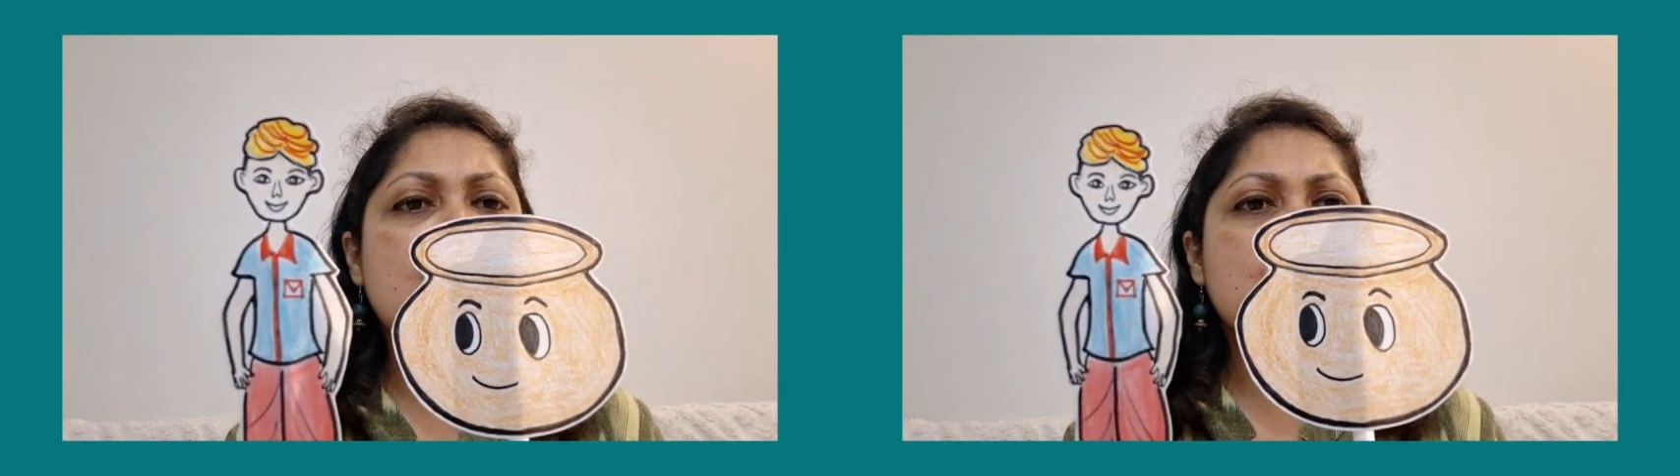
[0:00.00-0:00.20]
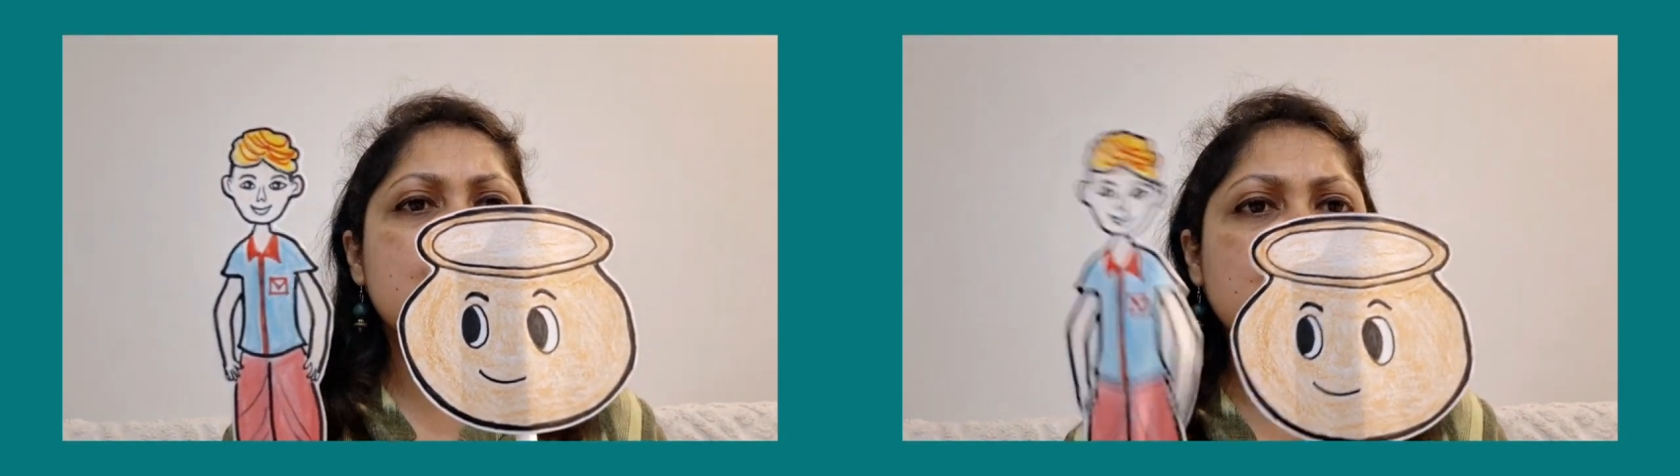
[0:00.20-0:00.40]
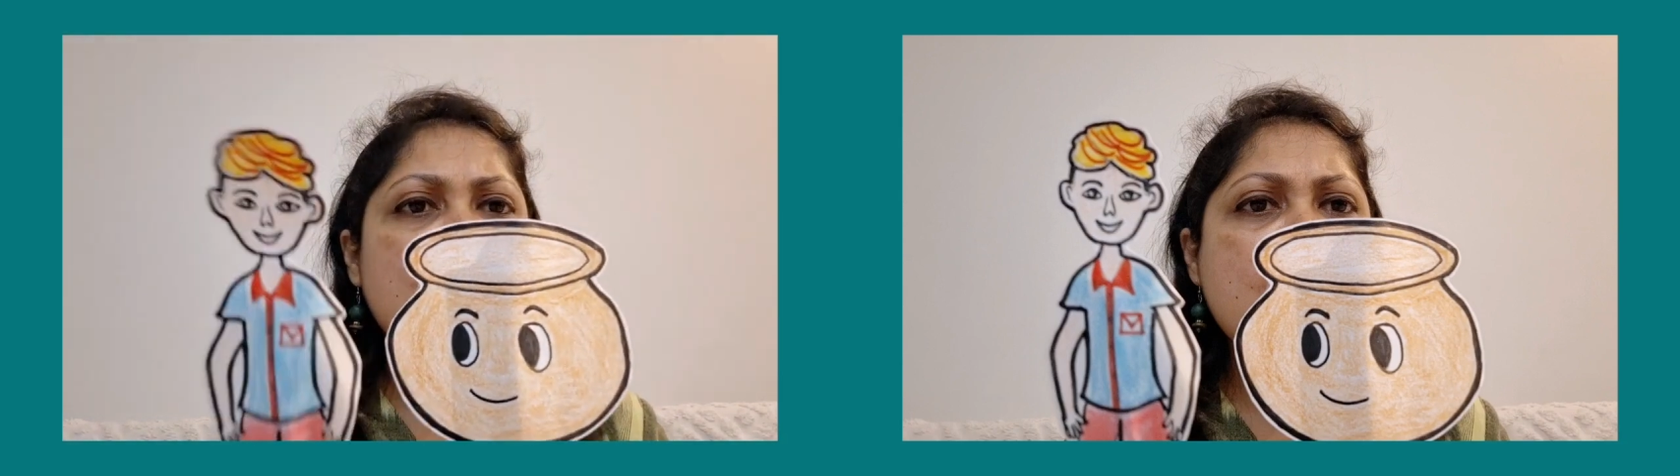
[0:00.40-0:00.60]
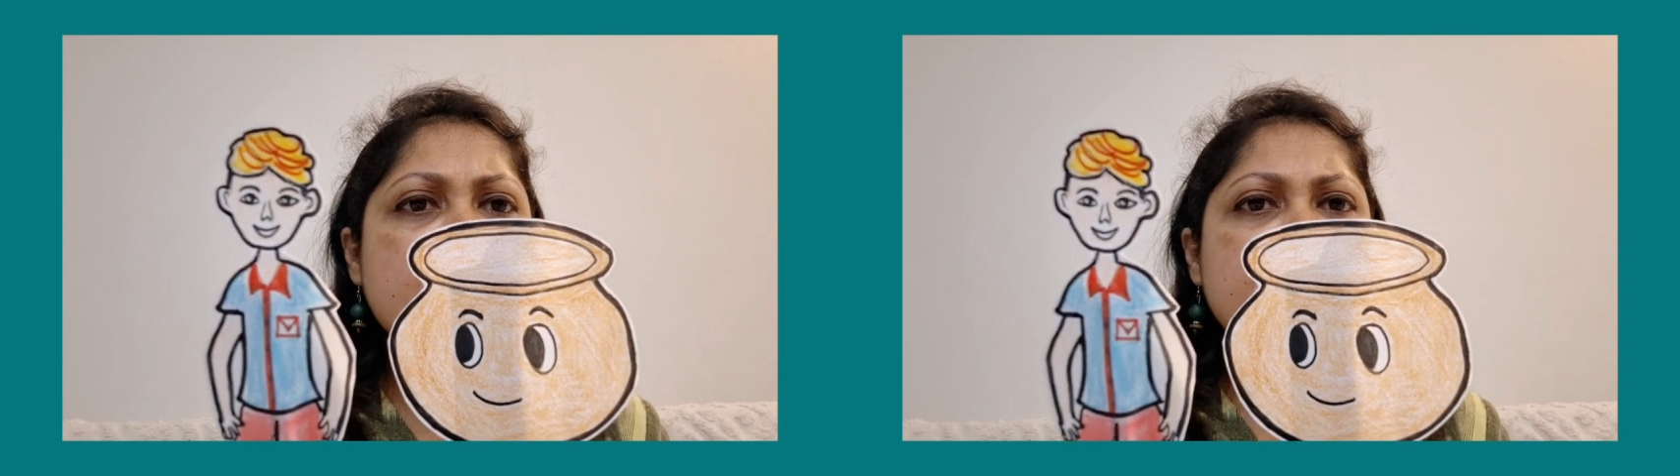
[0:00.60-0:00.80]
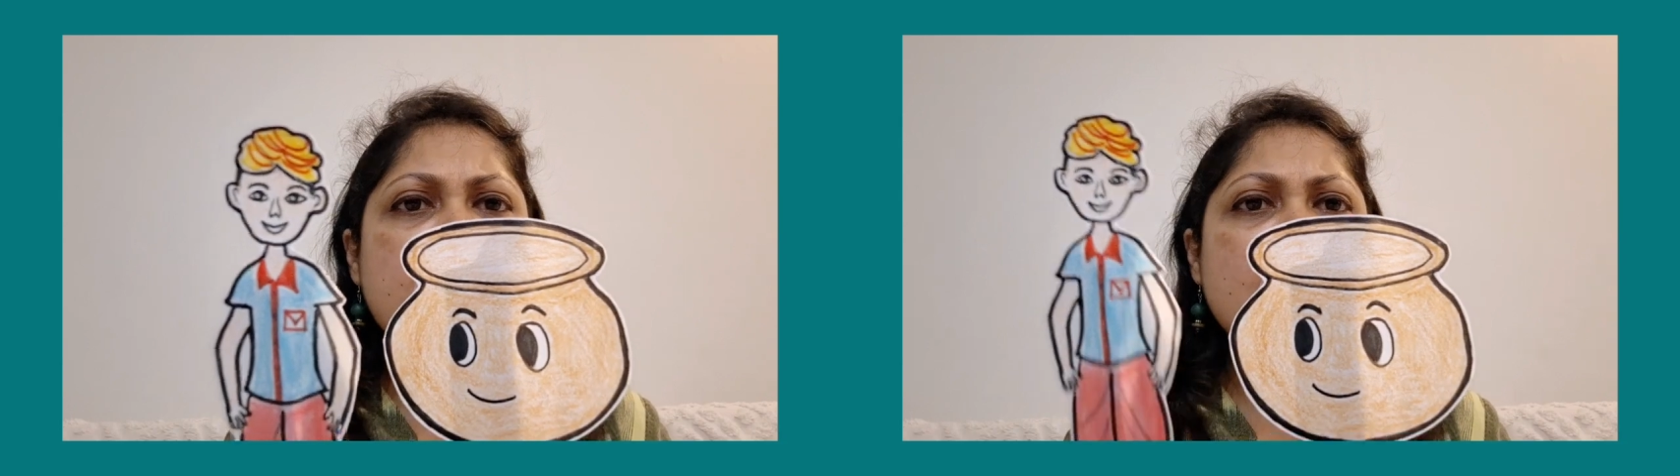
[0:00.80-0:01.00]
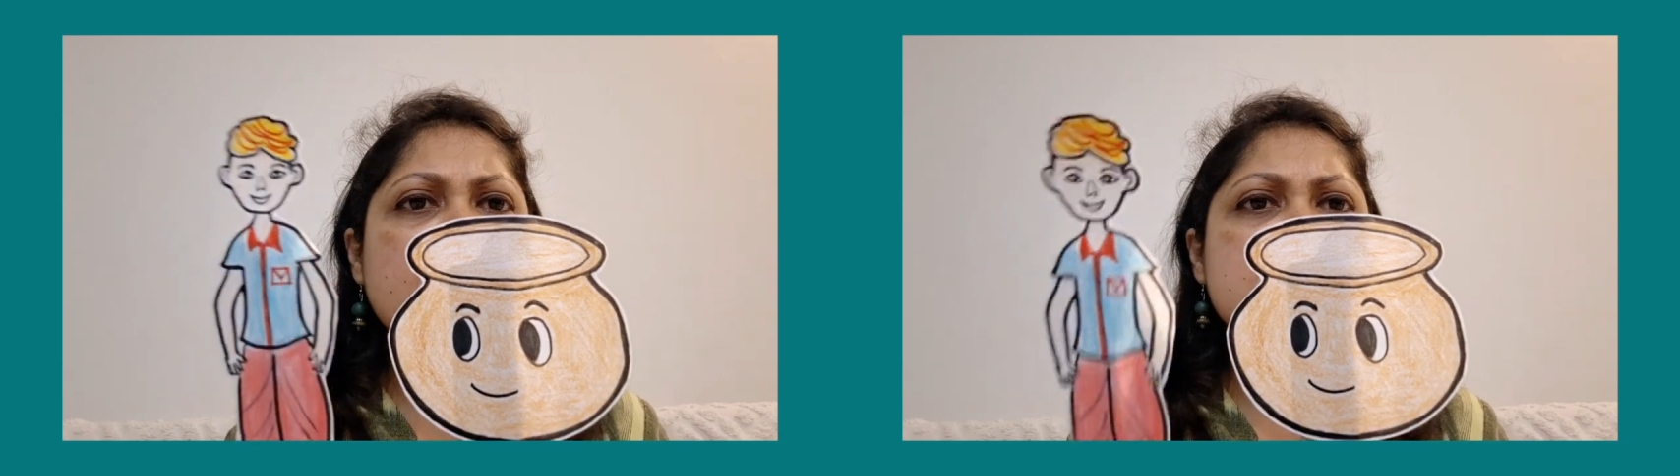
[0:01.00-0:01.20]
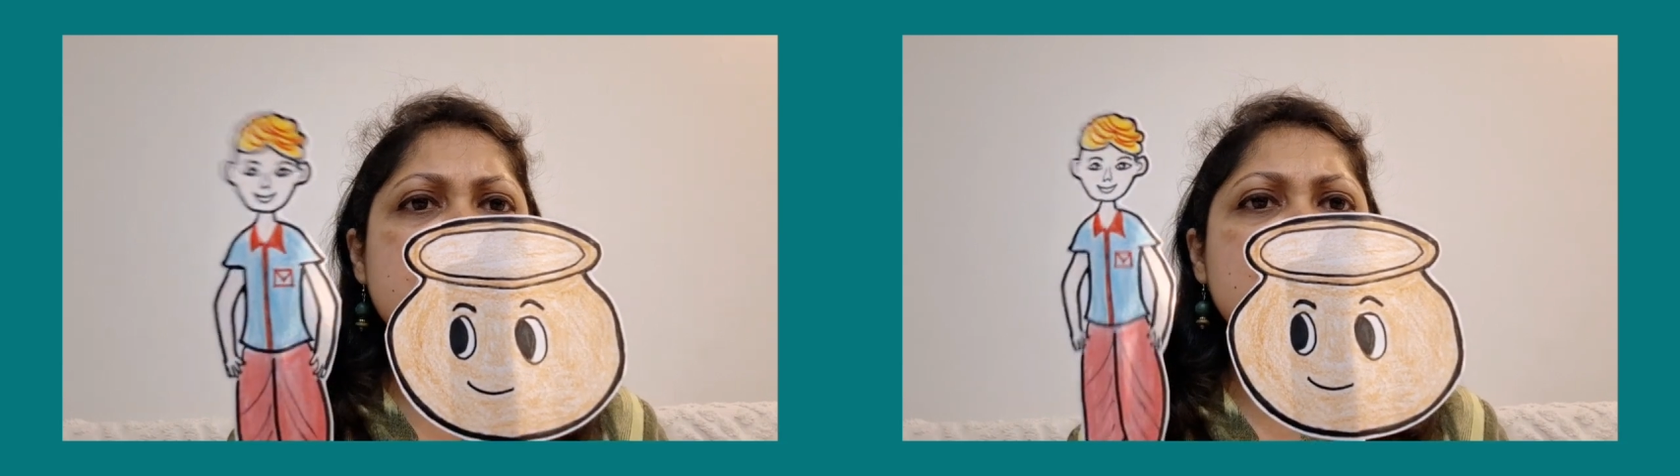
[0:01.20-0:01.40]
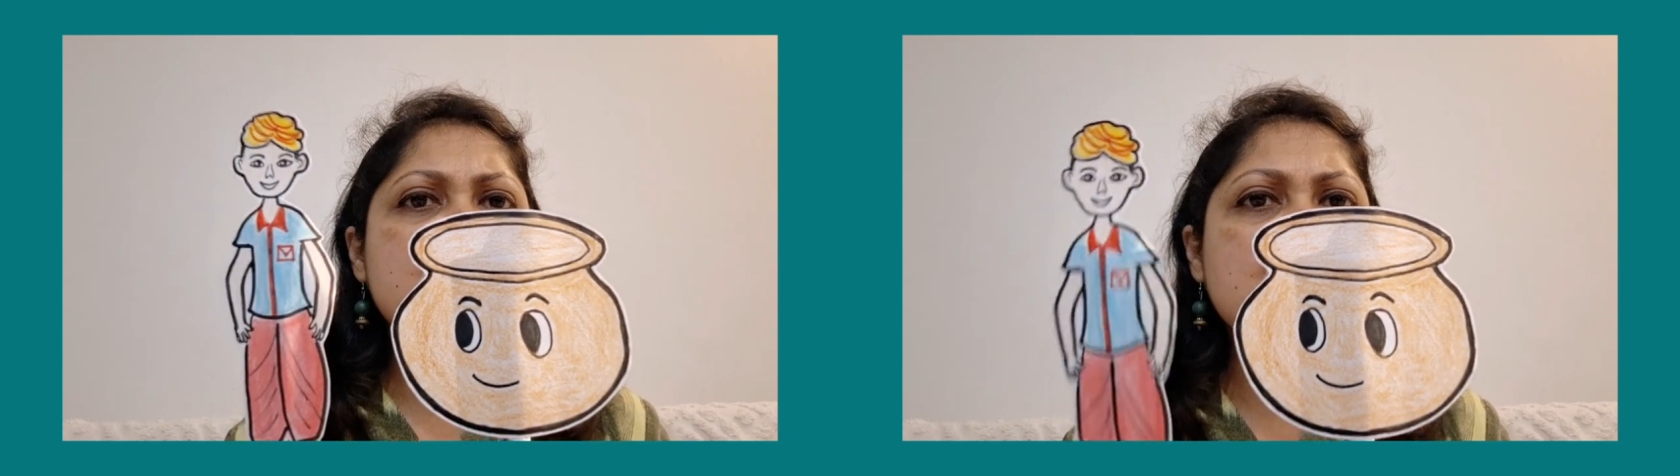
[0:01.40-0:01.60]
stop, I
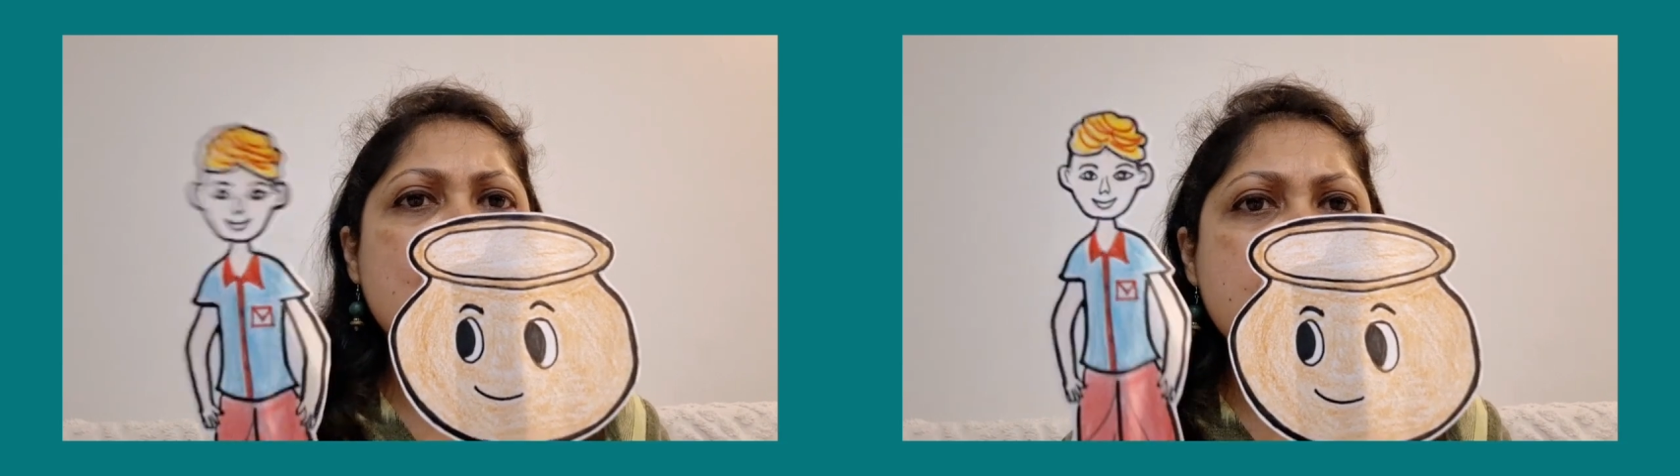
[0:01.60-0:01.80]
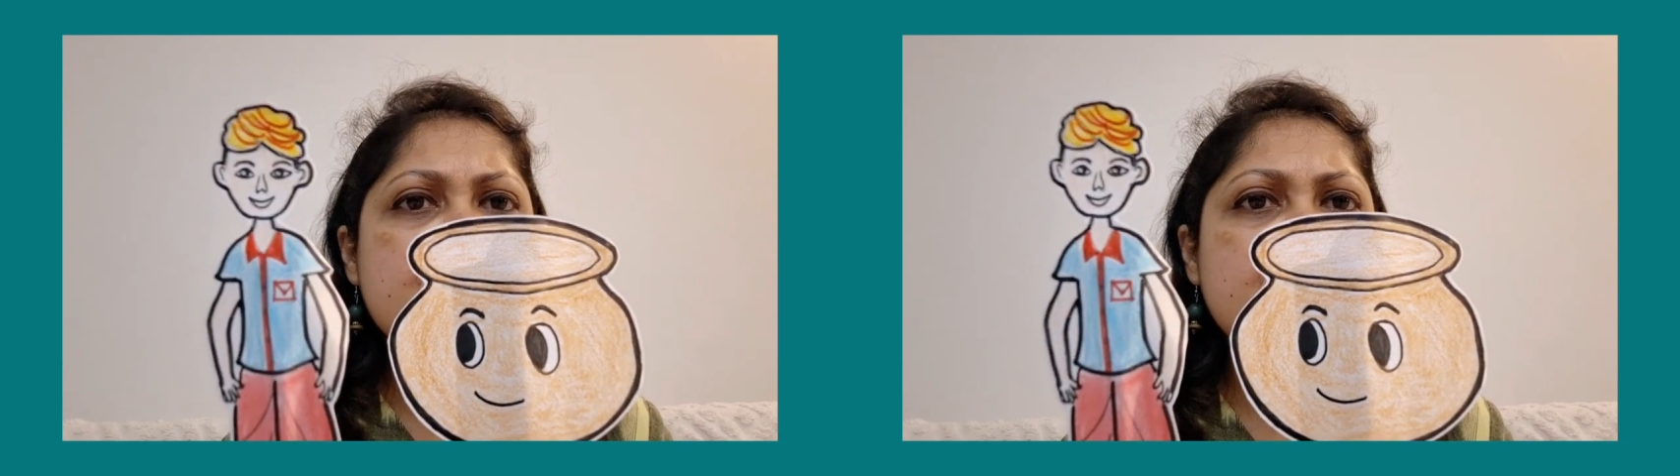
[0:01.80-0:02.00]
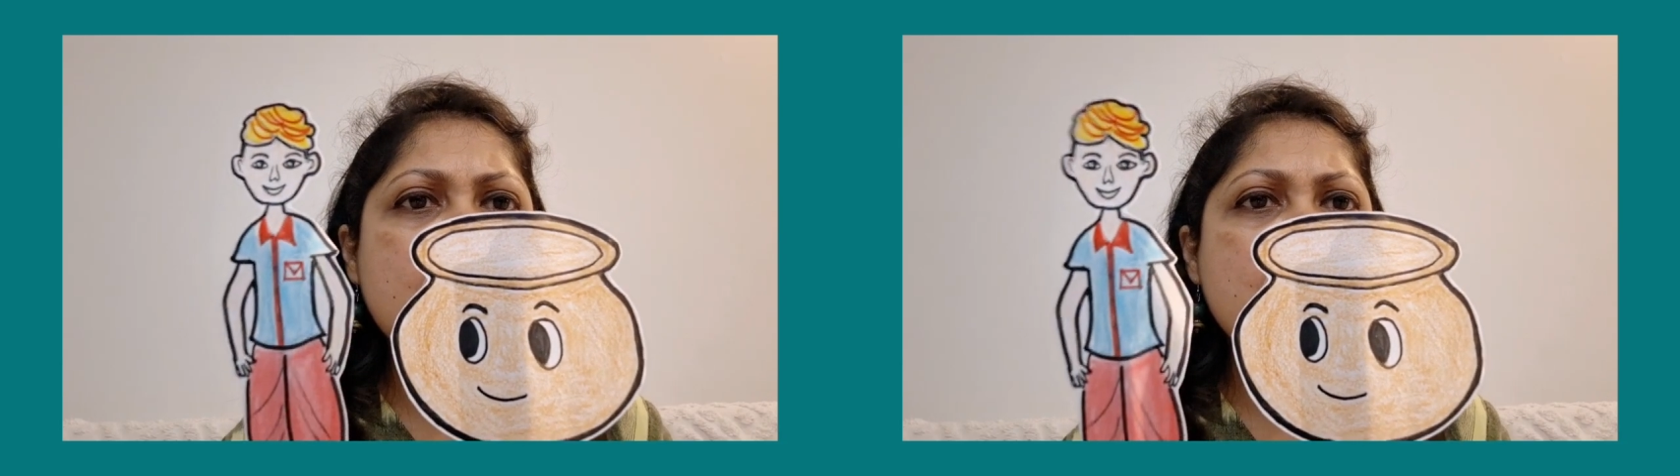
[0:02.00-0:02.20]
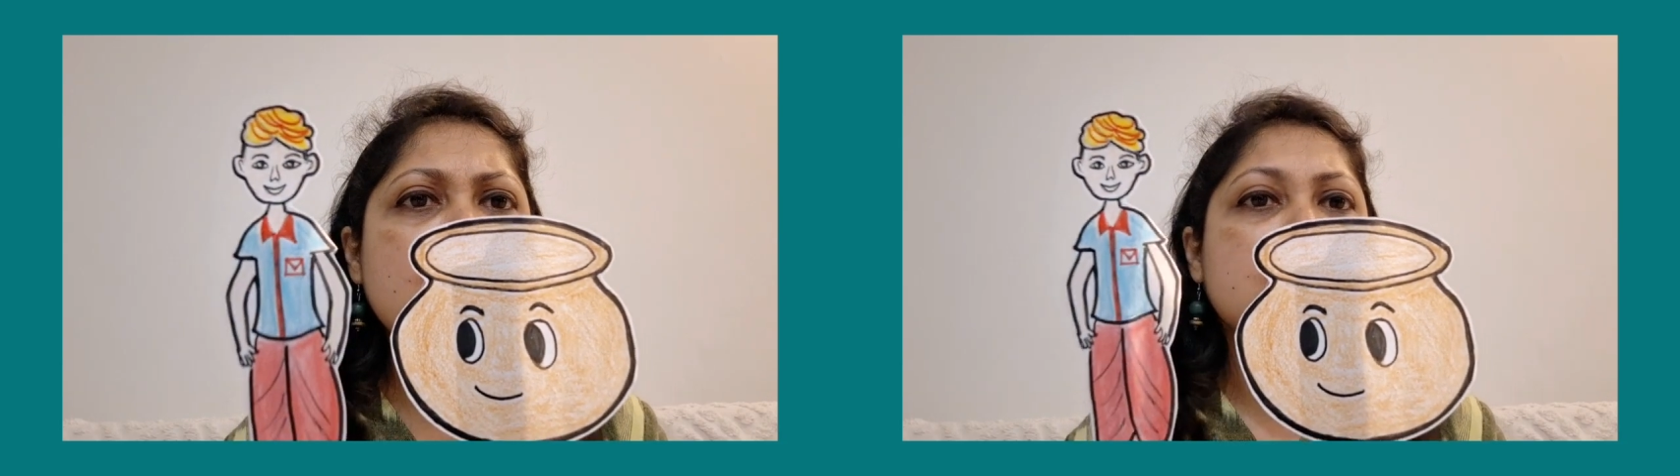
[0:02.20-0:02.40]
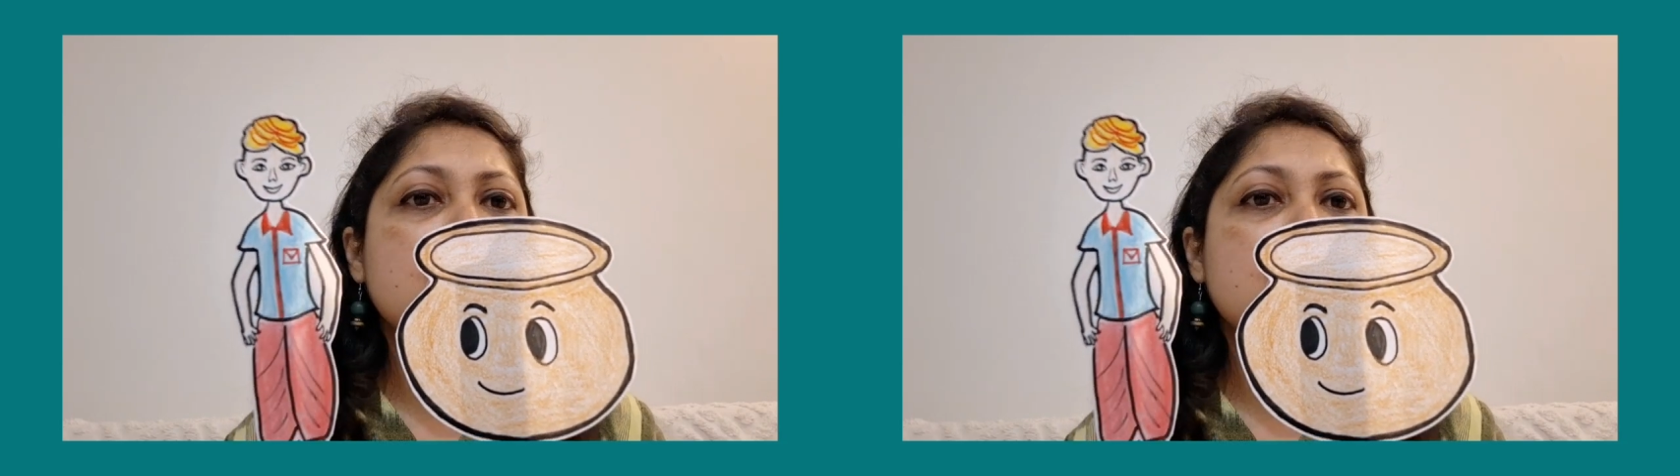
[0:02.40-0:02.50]
said stop pot,